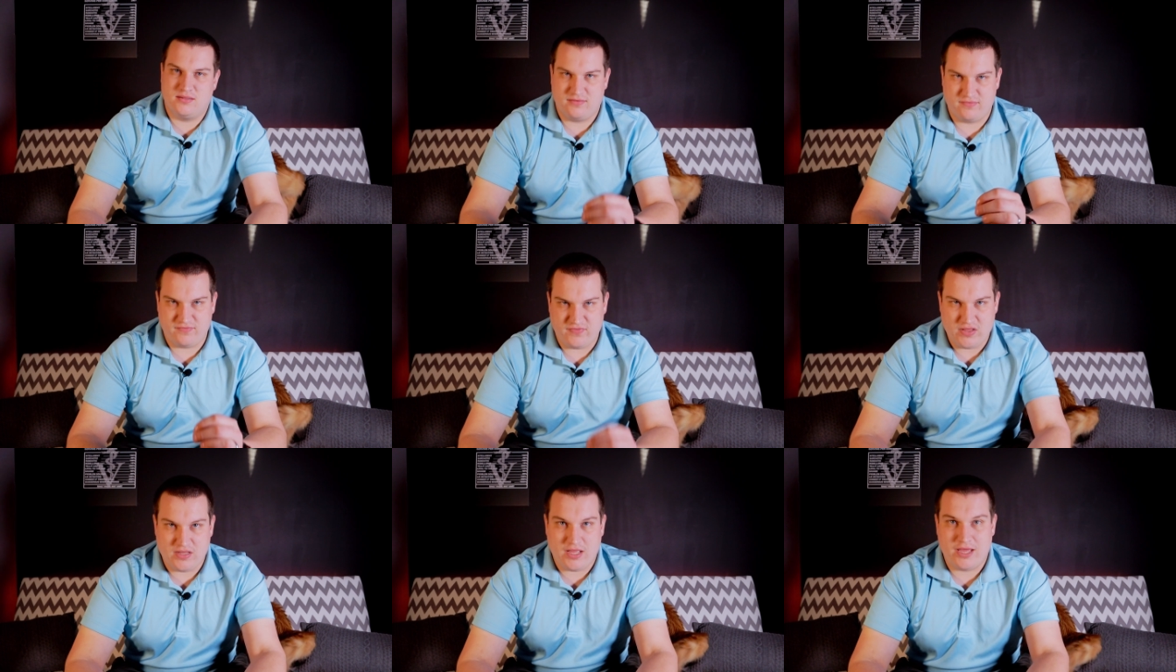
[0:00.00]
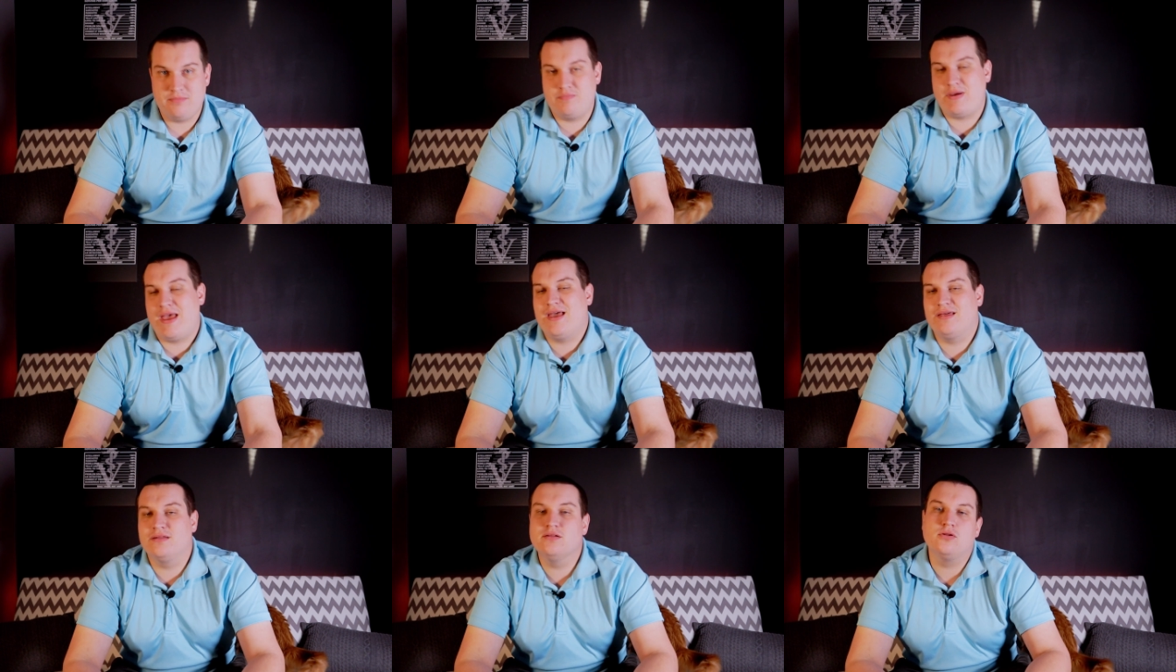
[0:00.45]
feline
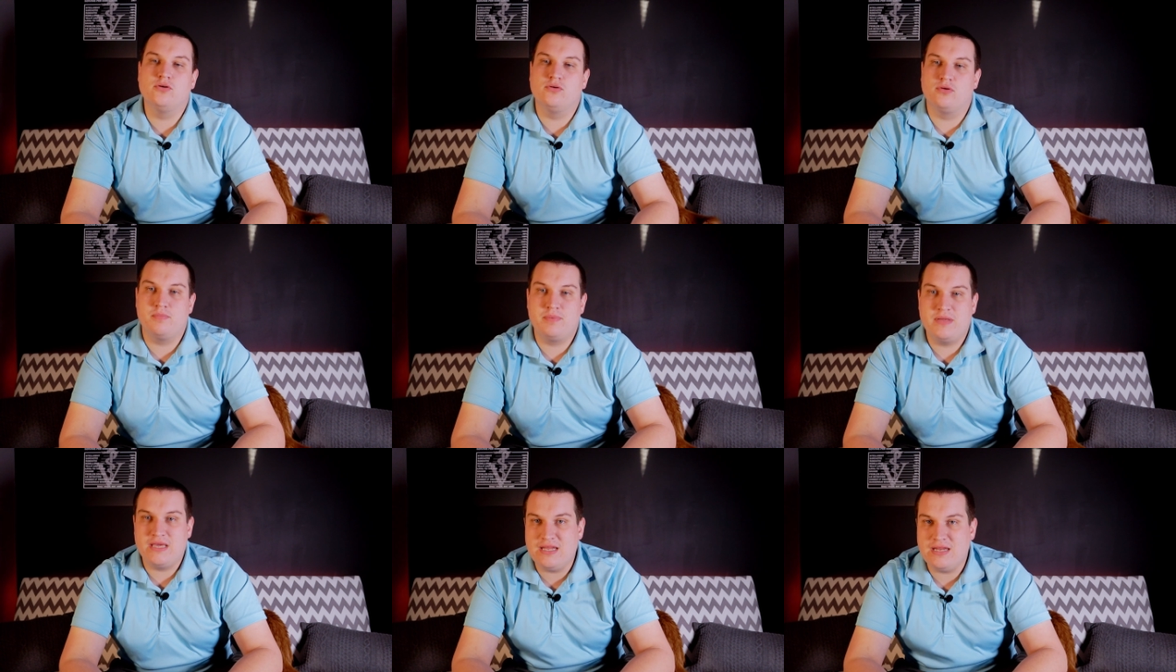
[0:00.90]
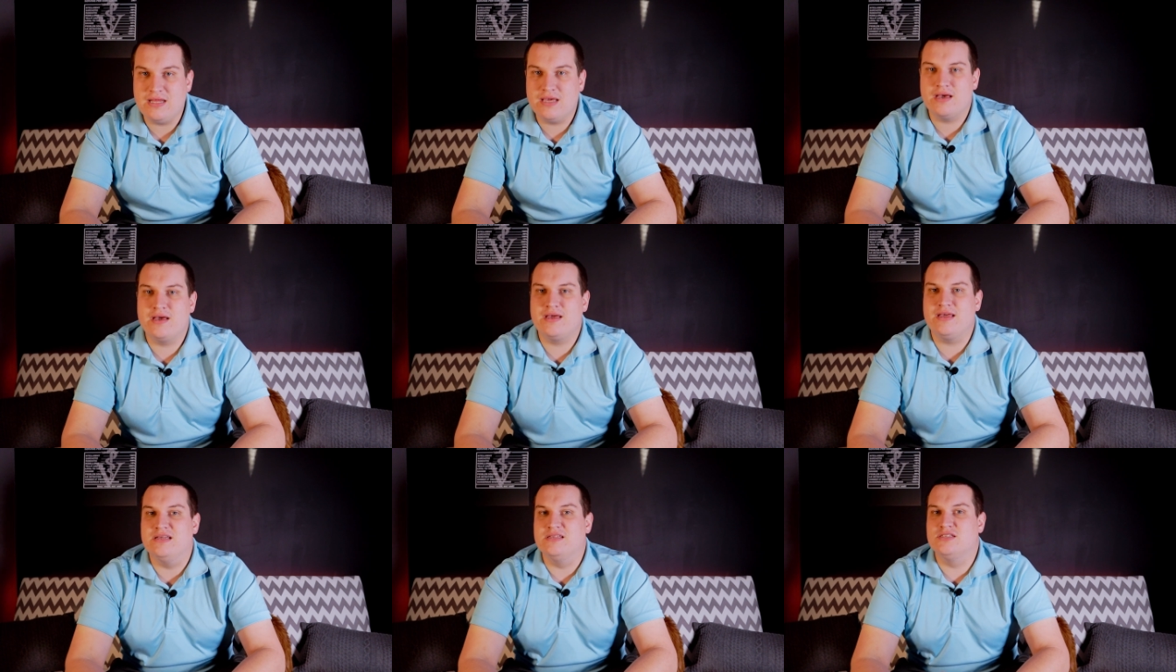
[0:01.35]

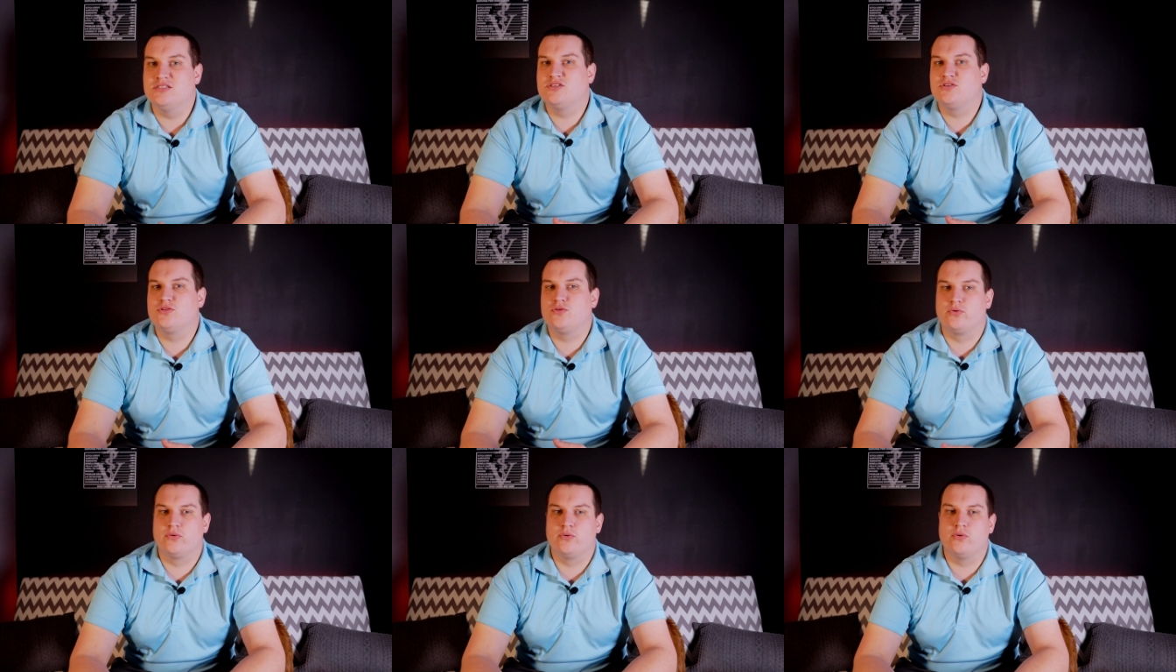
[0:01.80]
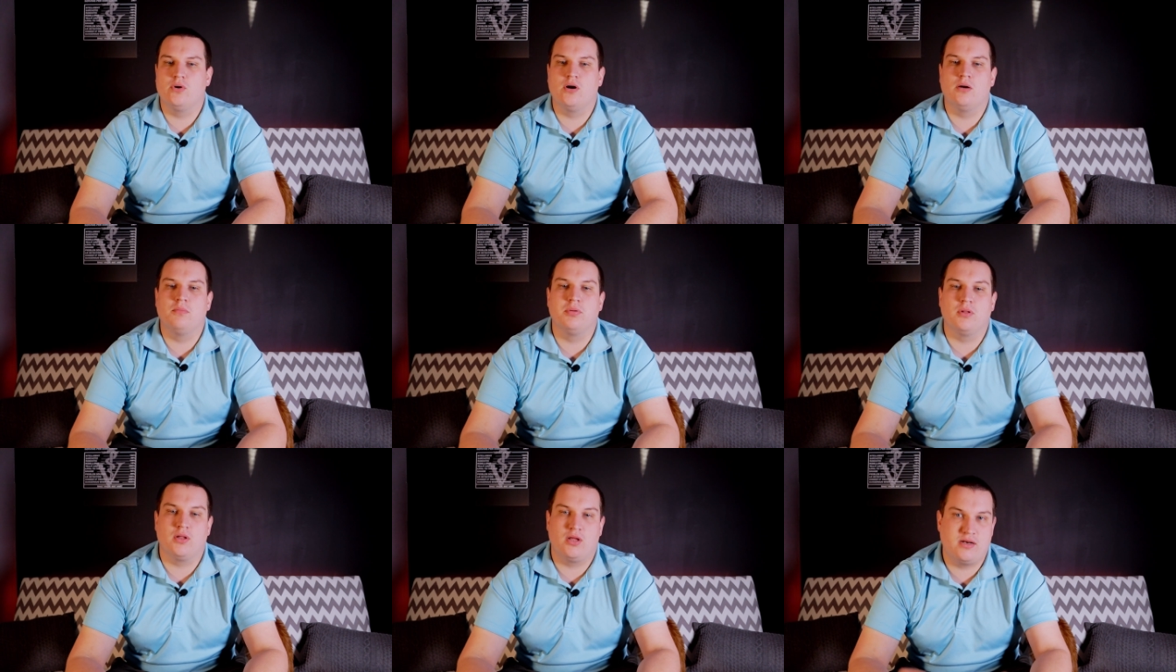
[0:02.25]
panleukopenia is through
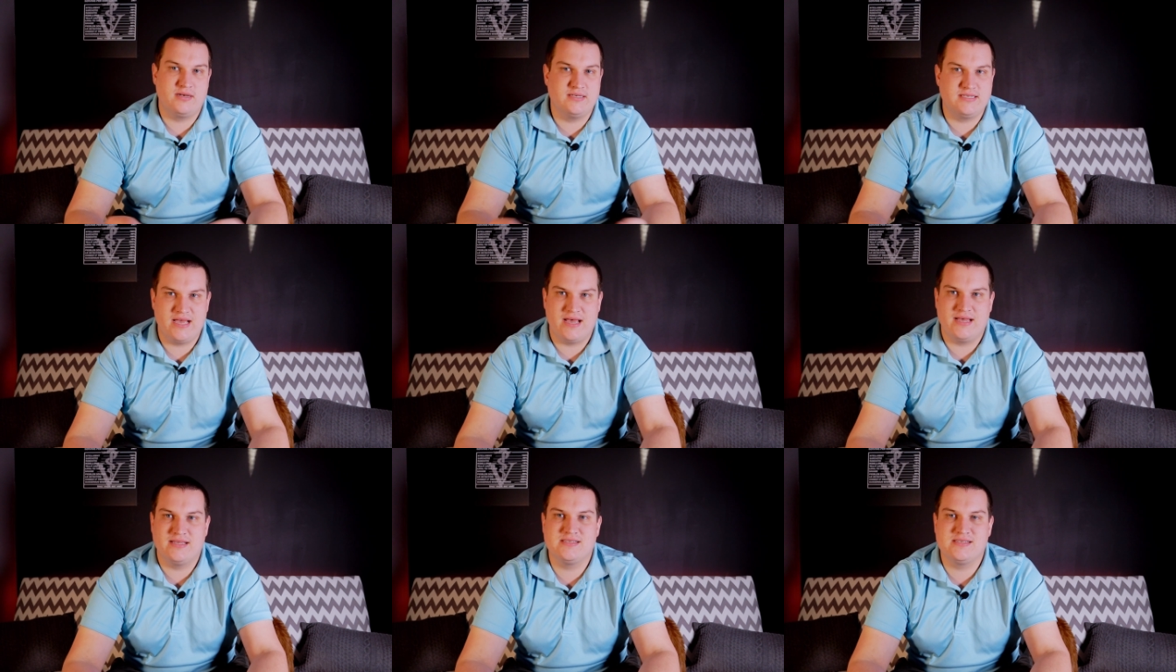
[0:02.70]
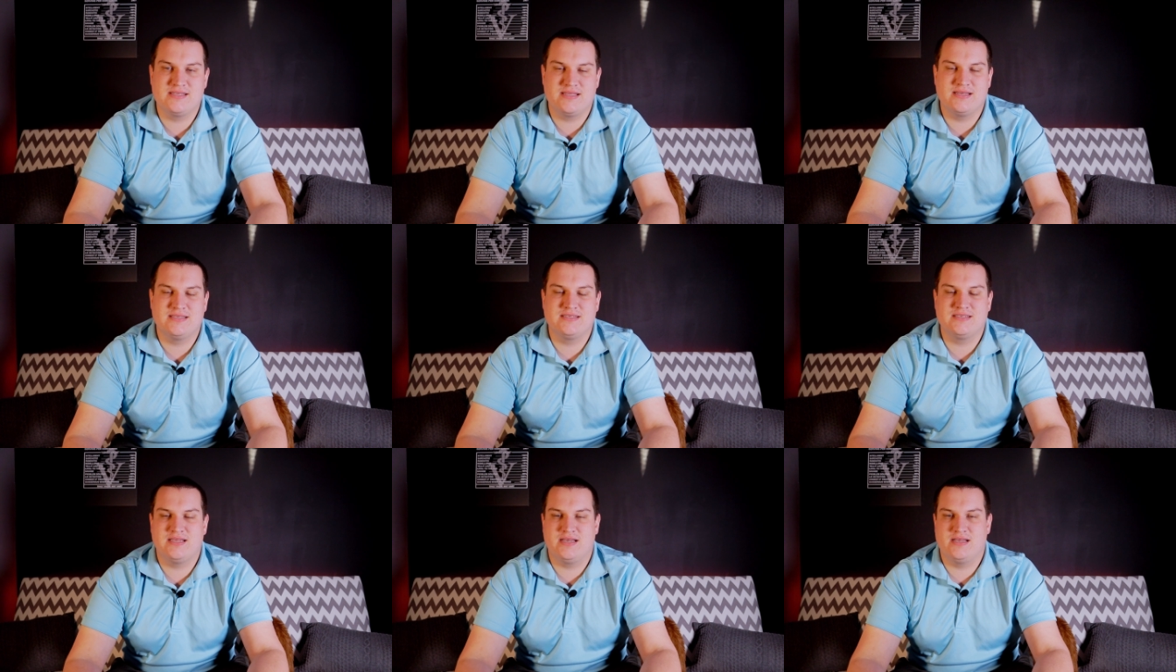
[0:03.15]
a blood test
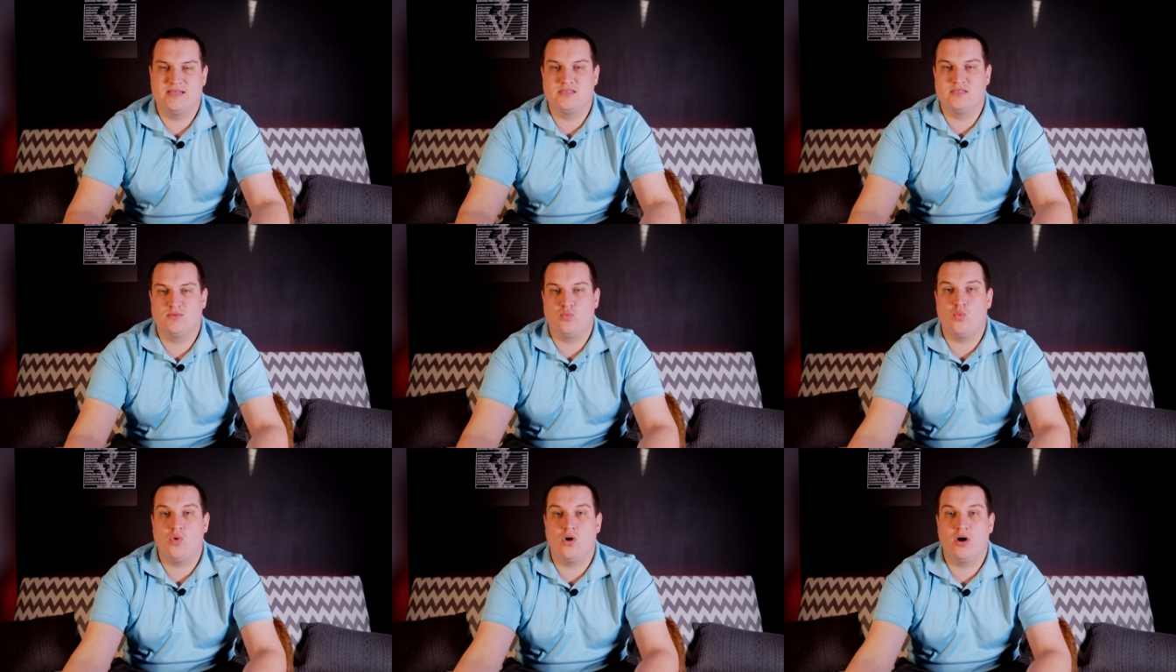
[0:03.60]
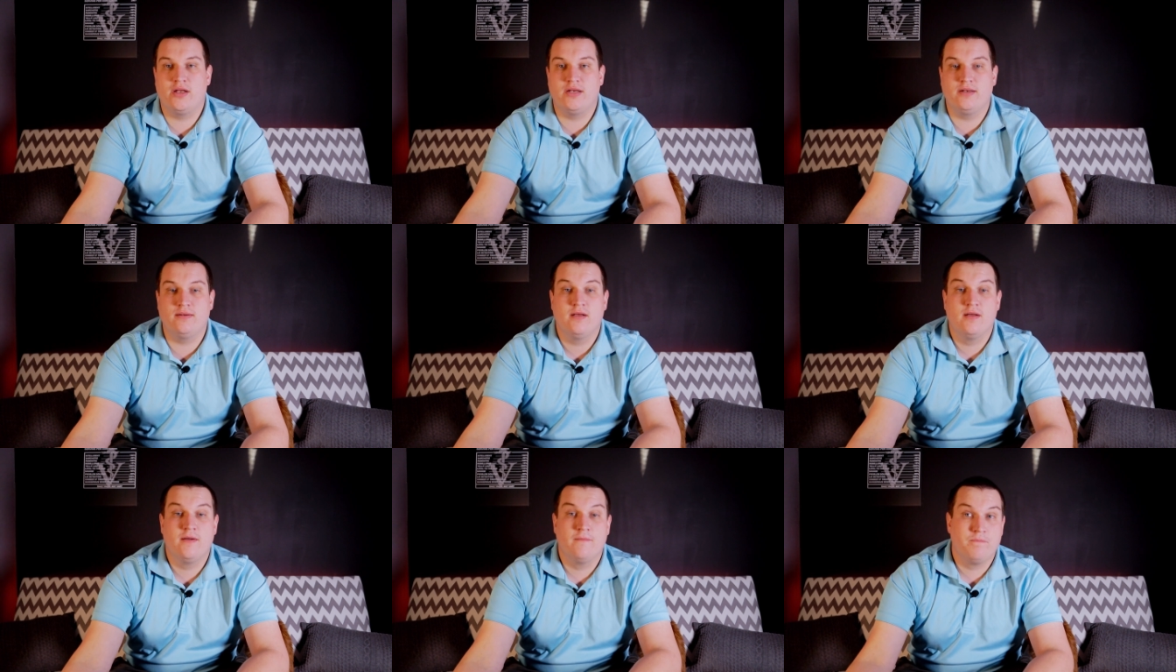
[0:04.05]
that says,
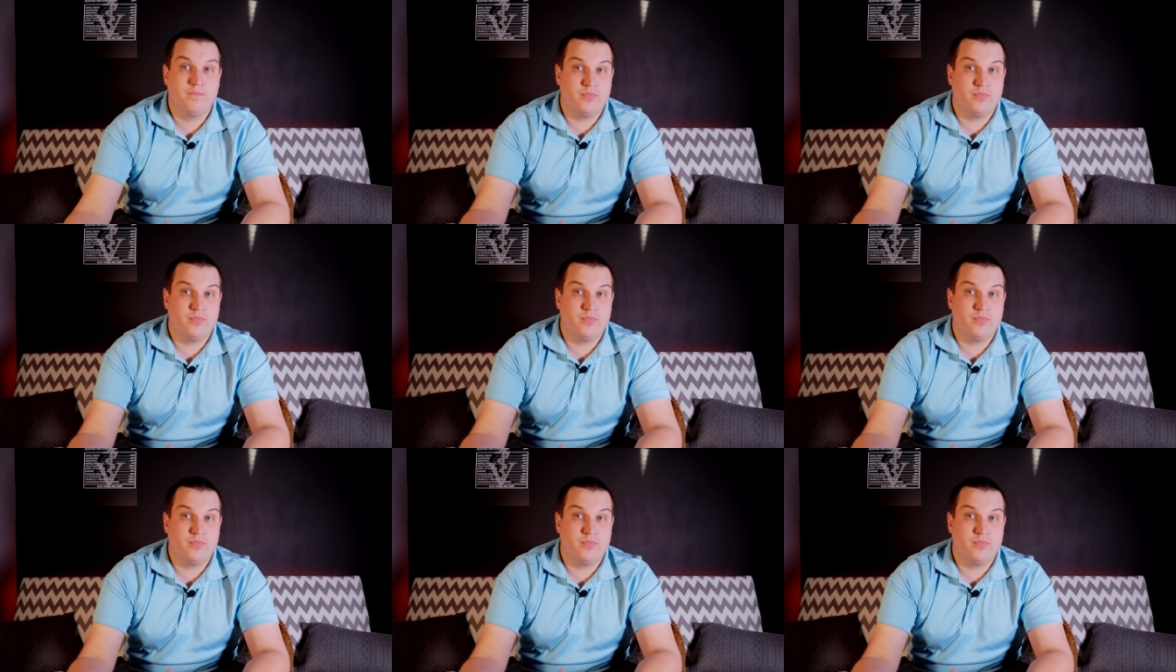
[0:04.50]
one,